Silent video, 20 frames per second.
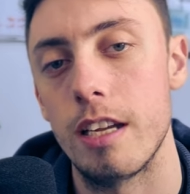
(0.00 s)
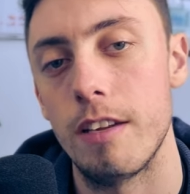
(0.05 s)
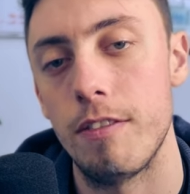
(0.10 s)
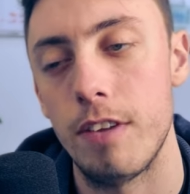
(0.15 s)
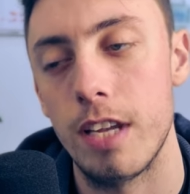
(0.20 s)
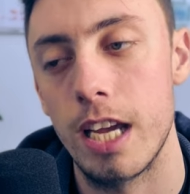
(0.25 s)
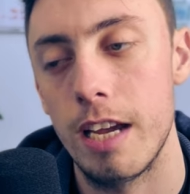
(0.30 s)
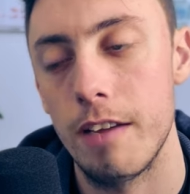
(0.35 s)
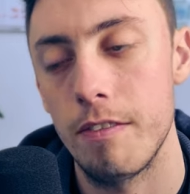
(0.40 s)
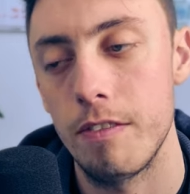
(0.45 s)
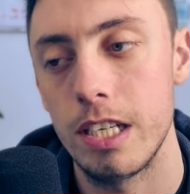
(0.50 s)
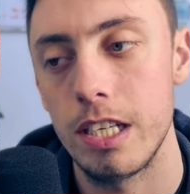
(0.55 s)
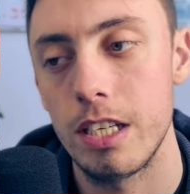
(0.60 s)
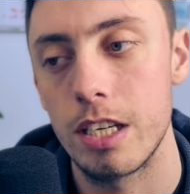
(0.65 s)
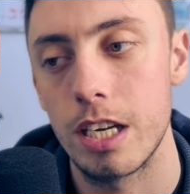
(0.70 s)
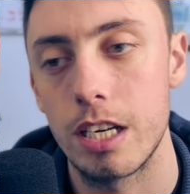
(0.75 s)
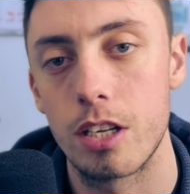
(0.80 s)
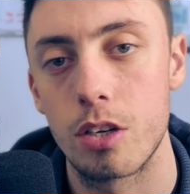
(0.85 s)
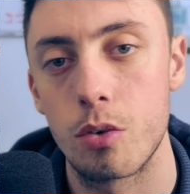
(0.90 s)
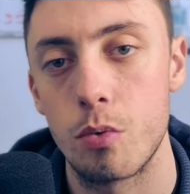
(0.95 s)
If you have any
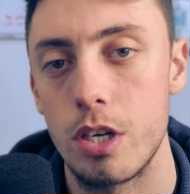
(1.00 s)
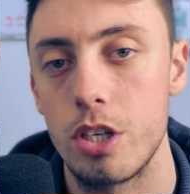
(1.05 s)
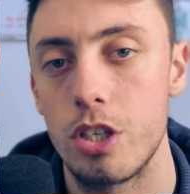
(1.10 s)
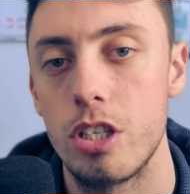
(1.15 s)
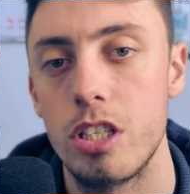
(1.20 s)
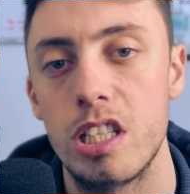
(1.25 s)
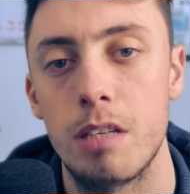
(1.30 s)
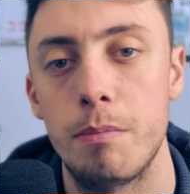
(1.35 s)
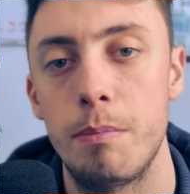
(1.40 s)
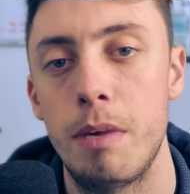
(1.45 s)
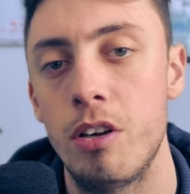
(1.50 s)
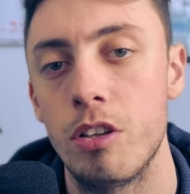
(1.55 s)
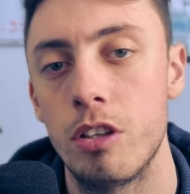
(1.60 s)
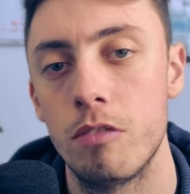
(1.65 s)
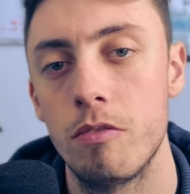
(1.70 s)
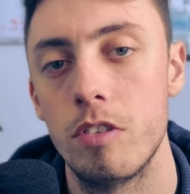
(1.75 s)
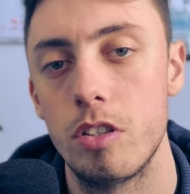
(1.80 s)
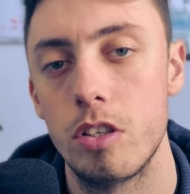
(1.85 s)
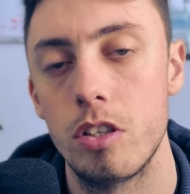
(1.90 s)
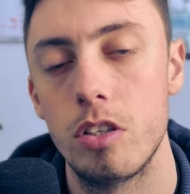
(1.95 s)
kind of questions about
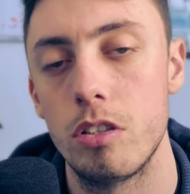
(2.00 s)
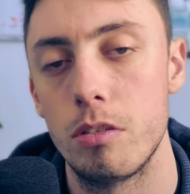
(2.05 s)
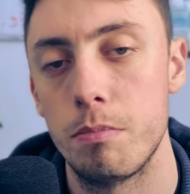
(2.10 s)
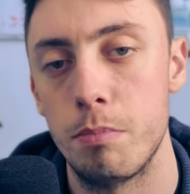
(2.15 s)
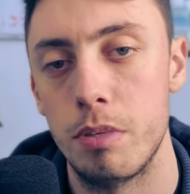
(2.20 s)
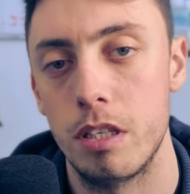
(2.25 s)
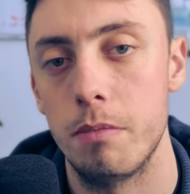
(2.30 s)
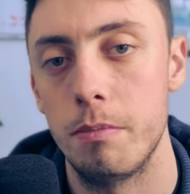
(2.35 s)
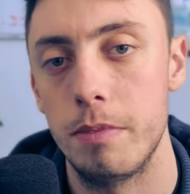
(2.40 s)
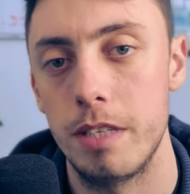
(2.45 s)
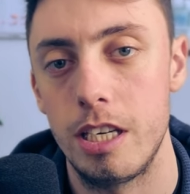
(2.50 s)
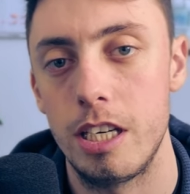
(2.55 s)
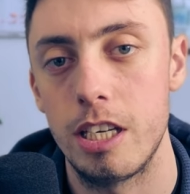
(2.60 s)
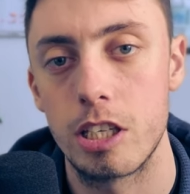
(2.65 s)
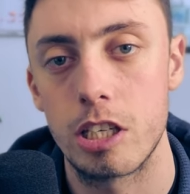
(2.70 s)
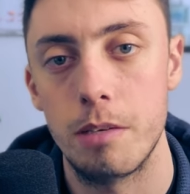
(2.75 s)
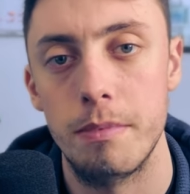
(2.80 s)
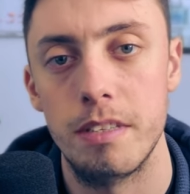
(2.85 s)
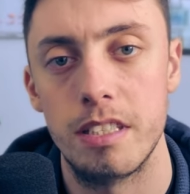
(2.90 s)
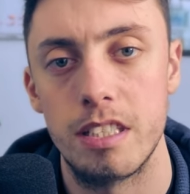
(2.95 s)
the results, put them down in the
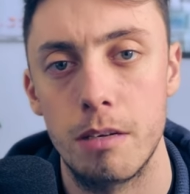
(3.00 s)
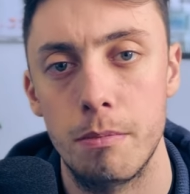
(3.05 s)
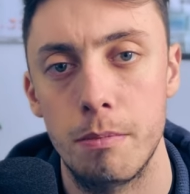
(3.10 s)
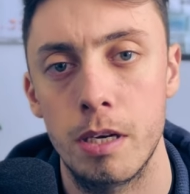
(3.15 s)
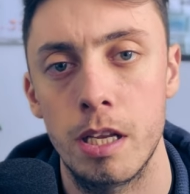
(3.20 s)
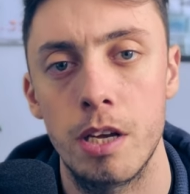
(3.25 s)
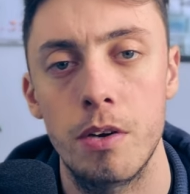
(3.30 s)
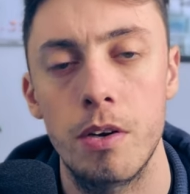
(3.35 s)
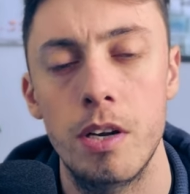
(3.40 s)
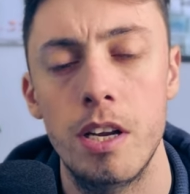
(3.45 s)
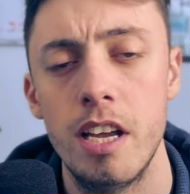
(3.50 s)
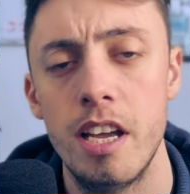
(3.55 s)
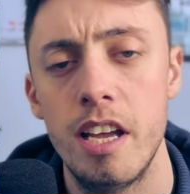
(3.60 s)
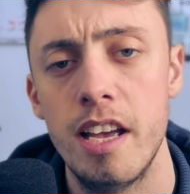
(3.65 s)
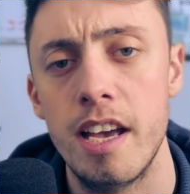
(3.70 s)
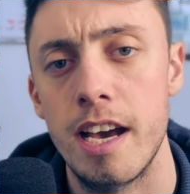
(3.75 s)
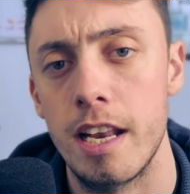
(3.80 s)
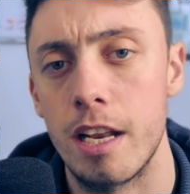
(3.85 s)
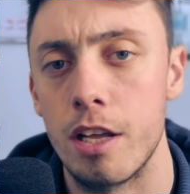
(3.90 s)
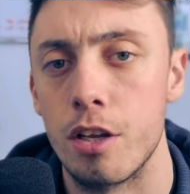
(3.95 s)
comments down below
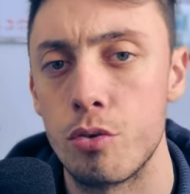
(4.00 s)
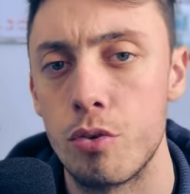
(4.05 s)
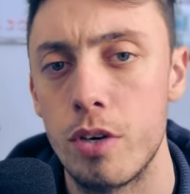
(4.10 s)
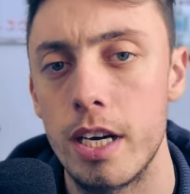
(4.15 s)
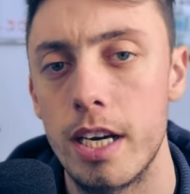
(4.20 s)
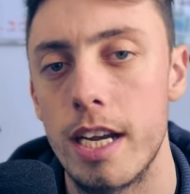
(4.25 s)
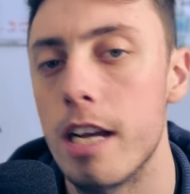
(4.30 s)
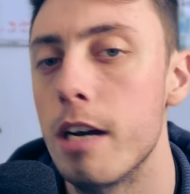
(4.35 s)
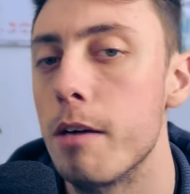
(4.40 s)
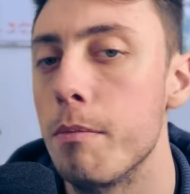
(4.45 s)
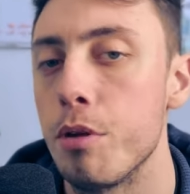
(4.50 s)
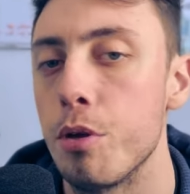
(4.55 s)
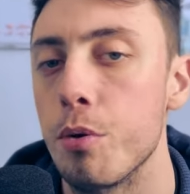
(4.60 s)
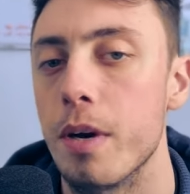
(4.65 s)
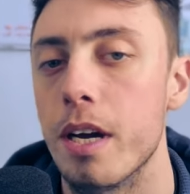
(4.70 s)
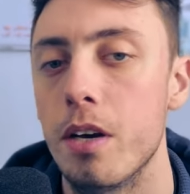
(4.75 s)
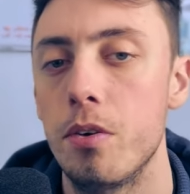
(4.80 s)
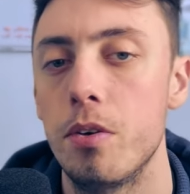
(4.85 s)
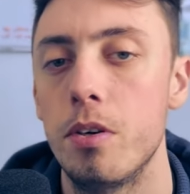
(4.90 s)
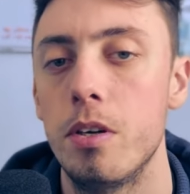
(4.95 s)
and I'll try and help you
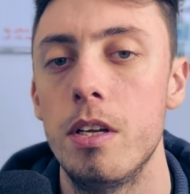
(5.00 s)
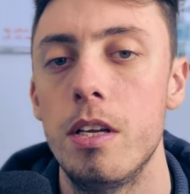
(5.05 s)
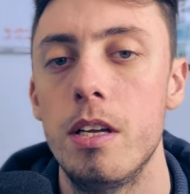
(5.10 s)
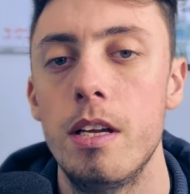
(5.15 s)
out.